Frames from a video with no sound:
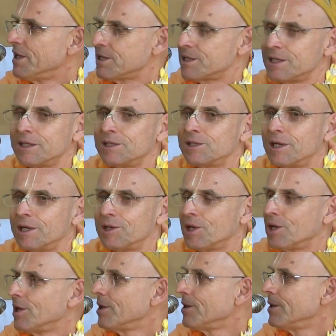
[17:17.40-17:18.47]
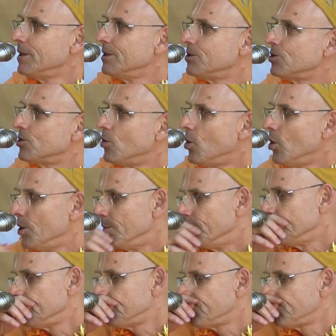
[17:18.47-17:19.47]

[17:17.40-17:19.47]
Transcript: blessings are there, and so on.